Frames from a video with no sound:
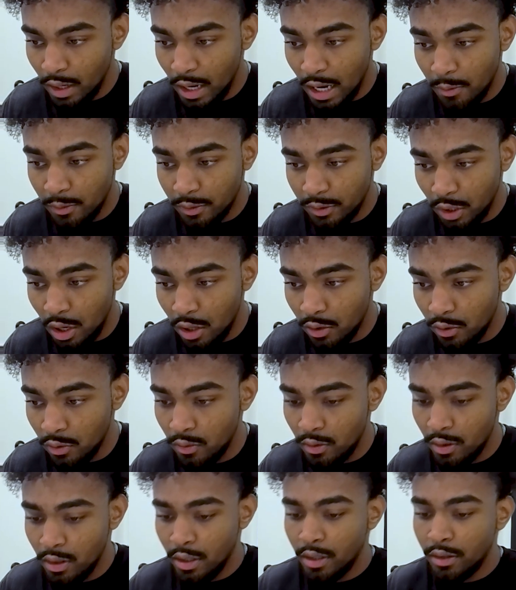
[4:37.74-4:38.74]
I would
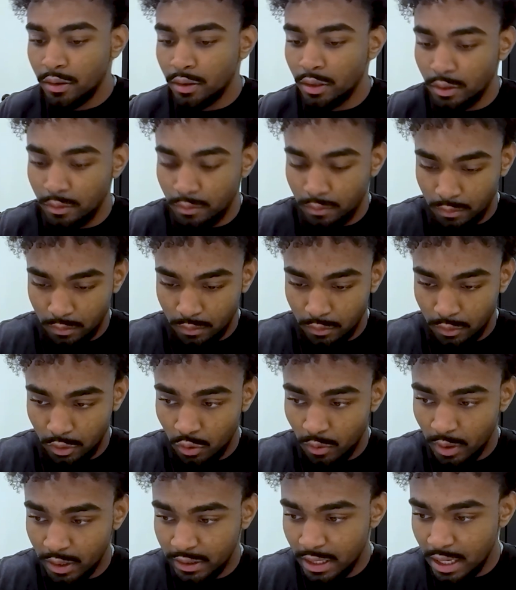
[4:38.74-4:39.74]
toggle
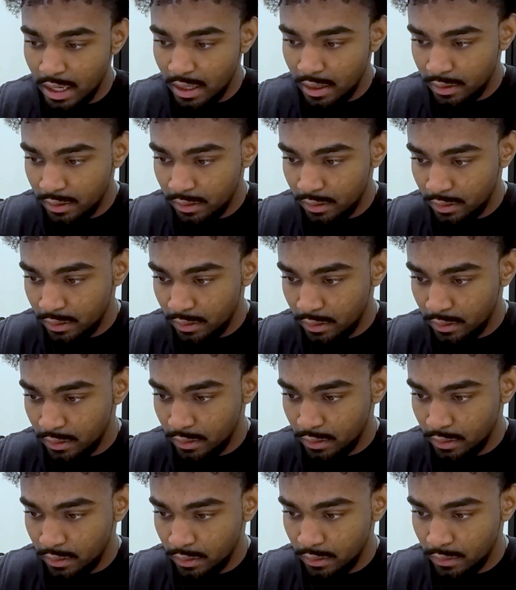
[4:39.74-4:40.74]
USA.
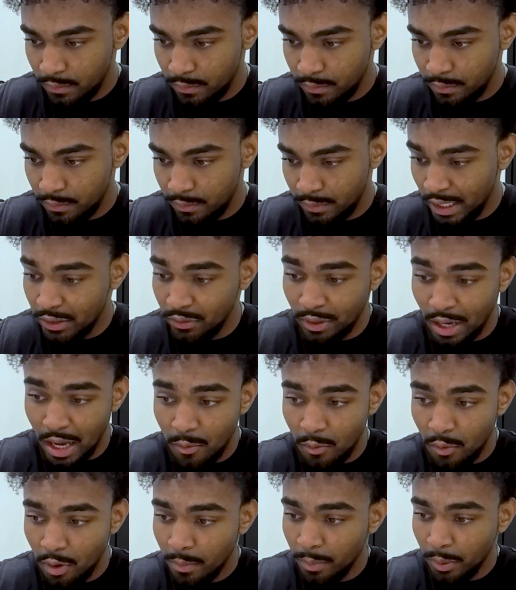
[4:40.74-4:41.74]
That's what I
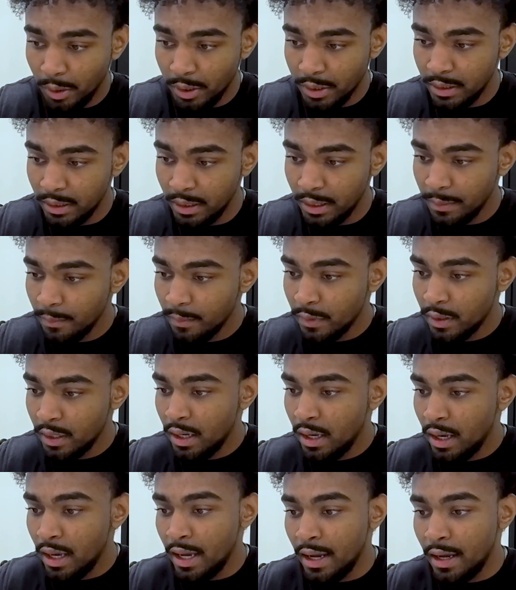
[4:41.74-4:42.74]
want personally.
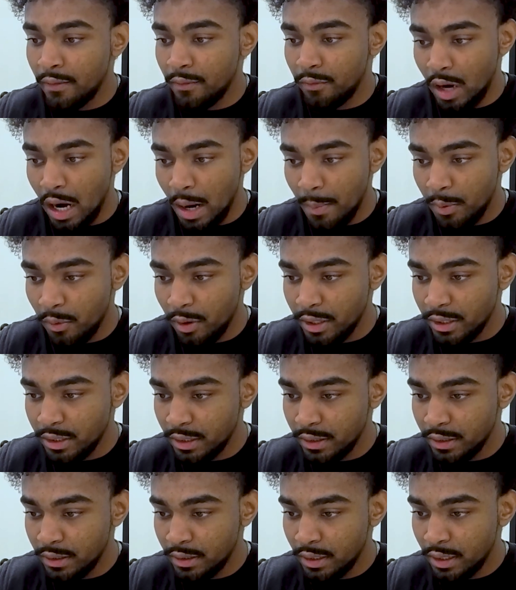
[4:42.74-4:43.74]
And for
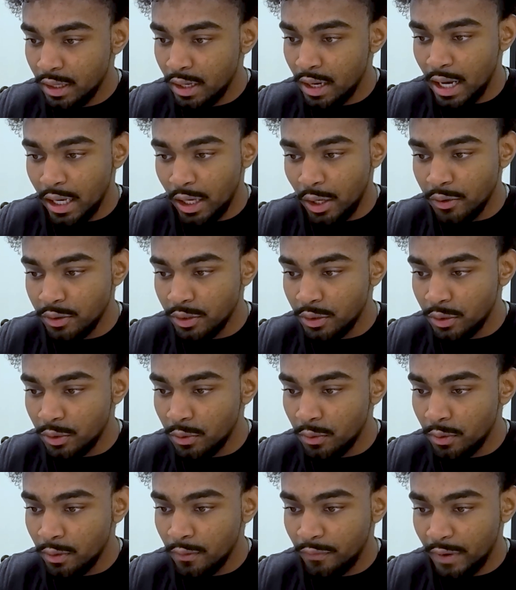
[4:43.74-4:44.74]
operations, I usually
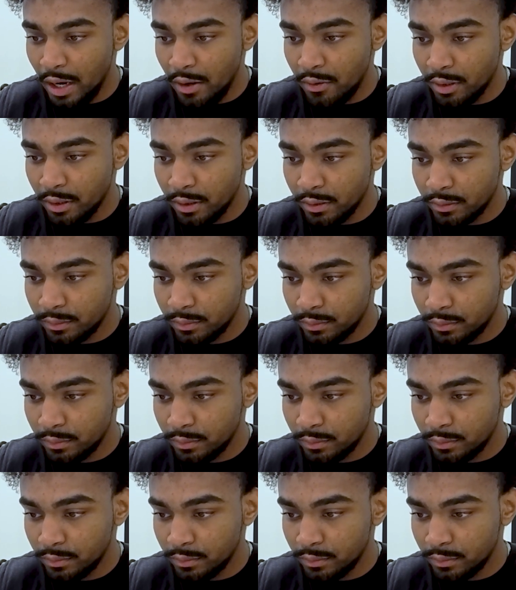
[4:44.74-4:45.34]
do founder.